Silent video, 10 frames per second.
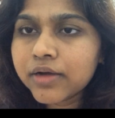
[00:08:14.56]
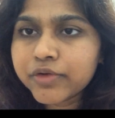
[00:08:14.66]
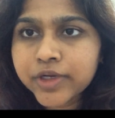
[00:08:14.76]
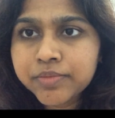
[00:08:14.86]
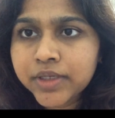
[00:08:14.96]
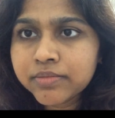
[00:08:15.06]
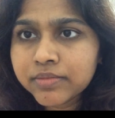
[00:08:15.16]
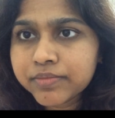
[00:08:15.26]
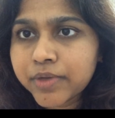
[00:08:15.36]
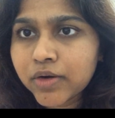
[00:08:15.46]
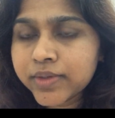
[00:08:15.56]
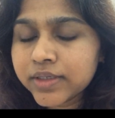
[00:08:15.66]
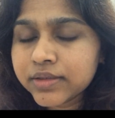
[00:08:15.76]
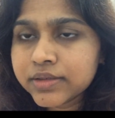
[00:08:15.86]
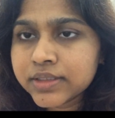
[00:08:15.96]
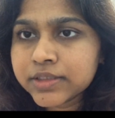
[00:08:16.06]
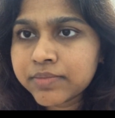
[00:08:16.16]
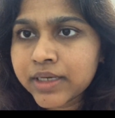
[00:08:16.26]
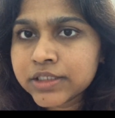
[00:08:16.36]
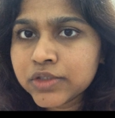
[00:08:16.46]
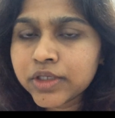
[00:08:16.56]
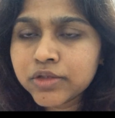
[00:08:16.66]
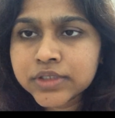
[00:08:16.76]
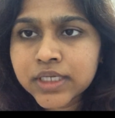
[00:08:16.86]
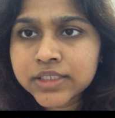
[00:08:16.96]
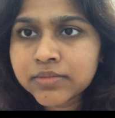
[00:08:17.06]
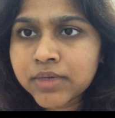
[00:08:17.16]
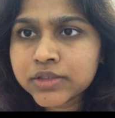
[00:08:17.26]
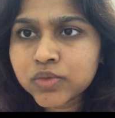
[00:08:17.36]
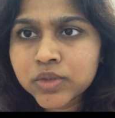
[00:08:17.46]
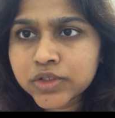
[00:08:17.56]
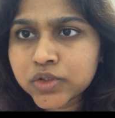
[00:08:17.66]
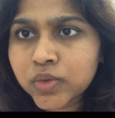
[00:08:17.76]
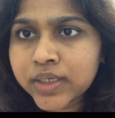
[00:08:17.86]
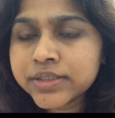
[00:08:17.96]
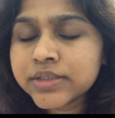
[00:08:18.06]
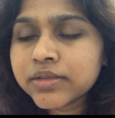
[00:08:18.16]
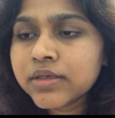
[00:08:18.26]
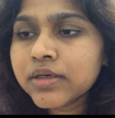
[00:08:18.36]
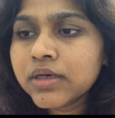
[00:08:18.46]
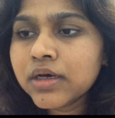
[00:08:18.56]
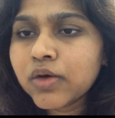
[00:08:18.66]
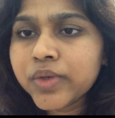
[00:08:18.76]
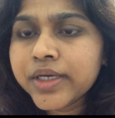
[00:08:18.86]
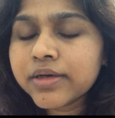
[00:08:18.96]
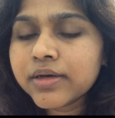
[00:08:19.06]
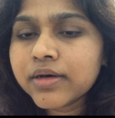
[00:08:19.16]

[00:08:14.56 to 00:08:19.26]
Green bean powder, that's the best. You can use it as a mask once or twice a week.